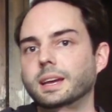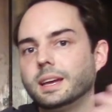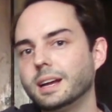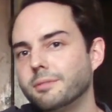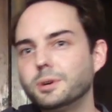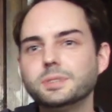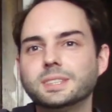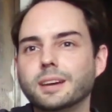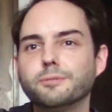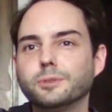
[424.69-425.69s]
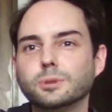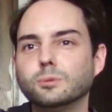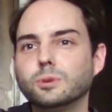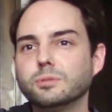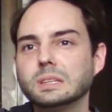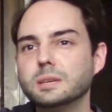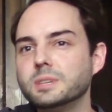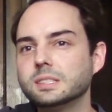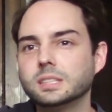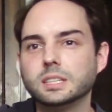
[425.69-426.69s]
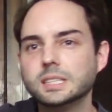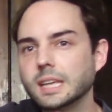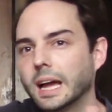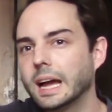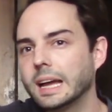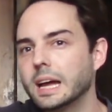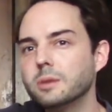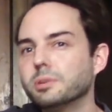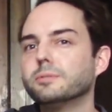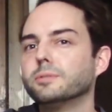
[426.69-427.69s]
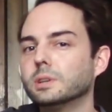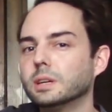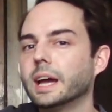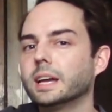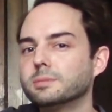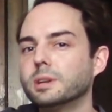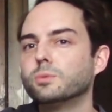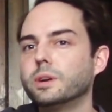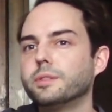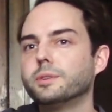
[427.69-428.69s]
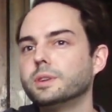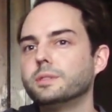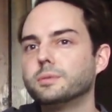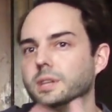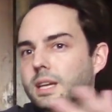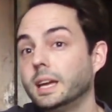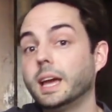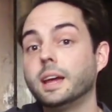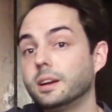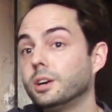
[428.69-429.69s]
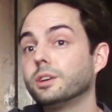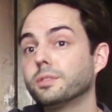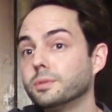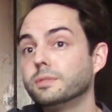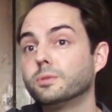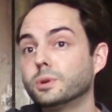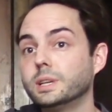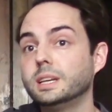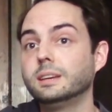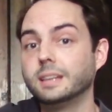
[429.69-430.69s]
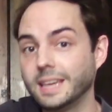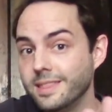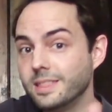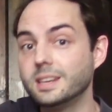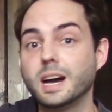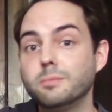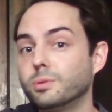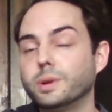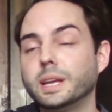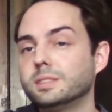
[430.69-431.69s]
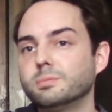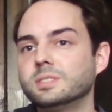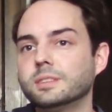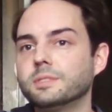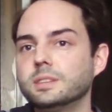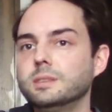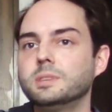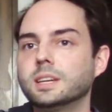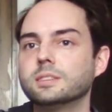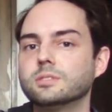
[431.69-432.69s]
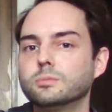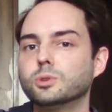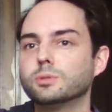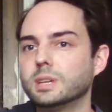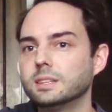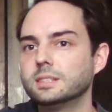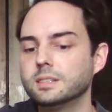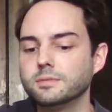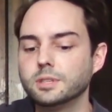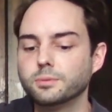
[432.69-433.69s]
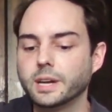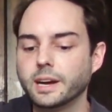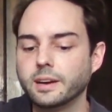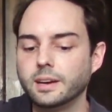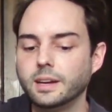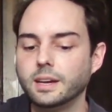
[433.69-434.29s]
And I've always said for Wolverine Limited Series, like I kind of prefer X-Men 133 and Hulk 340 in the 9.8 specifically because they're more relatively rare.